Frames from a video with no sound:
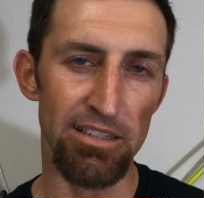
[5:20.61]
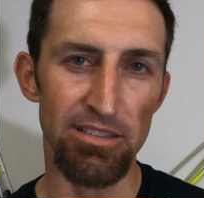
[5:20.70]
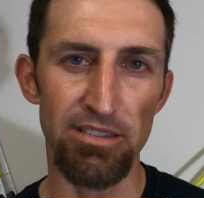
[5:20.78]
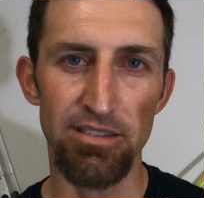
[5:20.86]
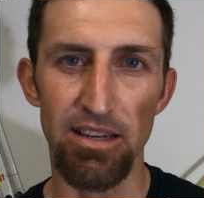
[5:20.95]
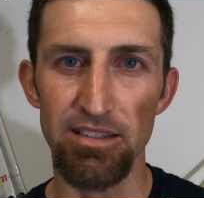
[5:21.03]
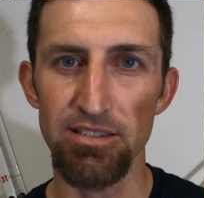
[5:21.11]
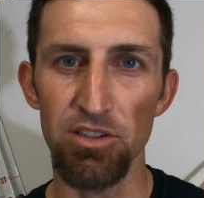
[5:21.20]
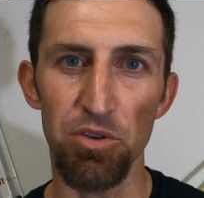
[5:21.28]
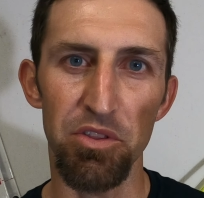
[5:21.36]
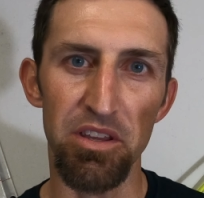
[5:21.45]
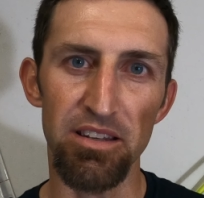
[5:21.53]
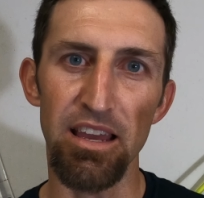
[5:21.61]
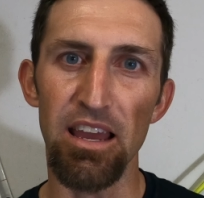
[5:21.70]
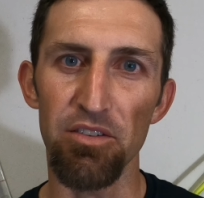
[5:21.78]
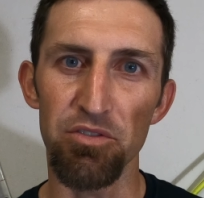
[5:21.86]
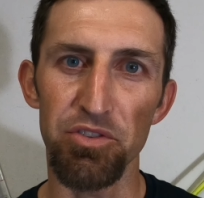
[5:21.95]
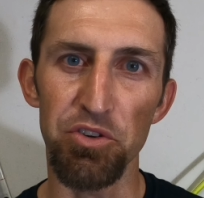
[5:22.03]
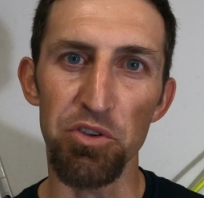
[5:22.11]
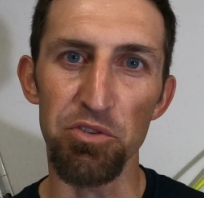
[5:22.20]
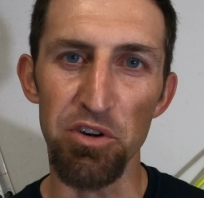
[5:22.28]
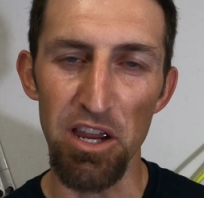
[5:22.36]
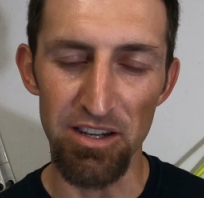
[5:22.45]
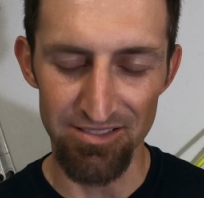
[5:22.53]
a nice little thing to have during the
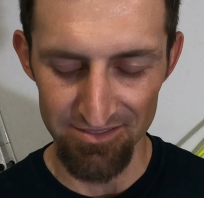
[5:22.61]
ride.